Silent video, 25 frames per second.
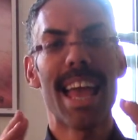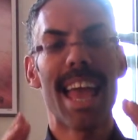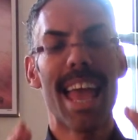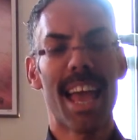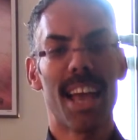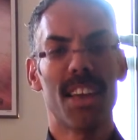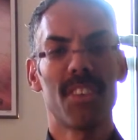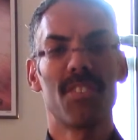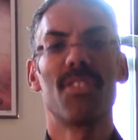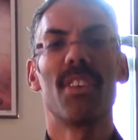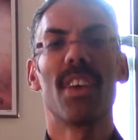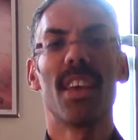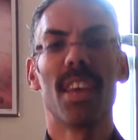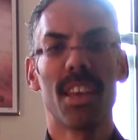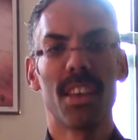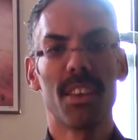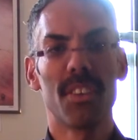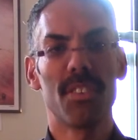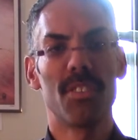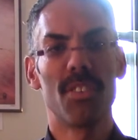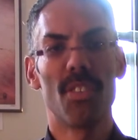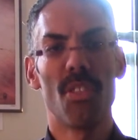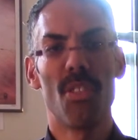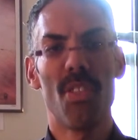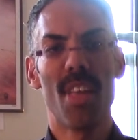
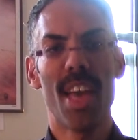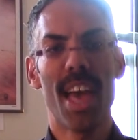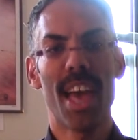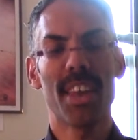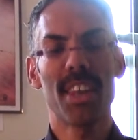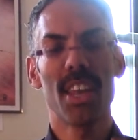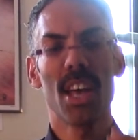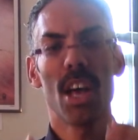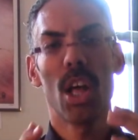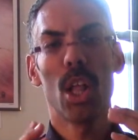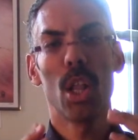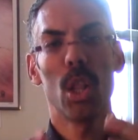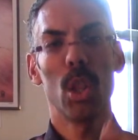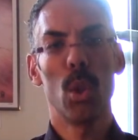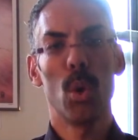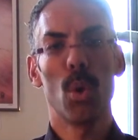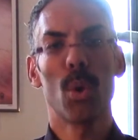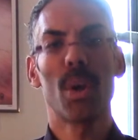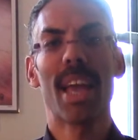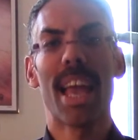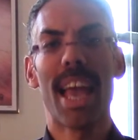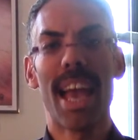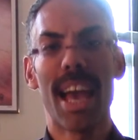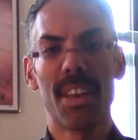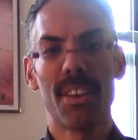essays that
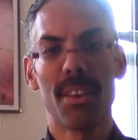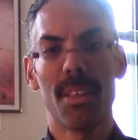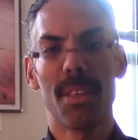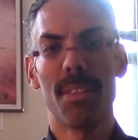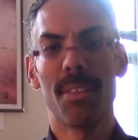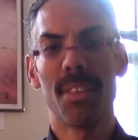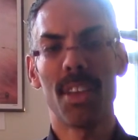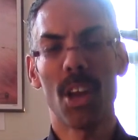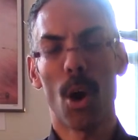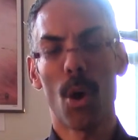look at the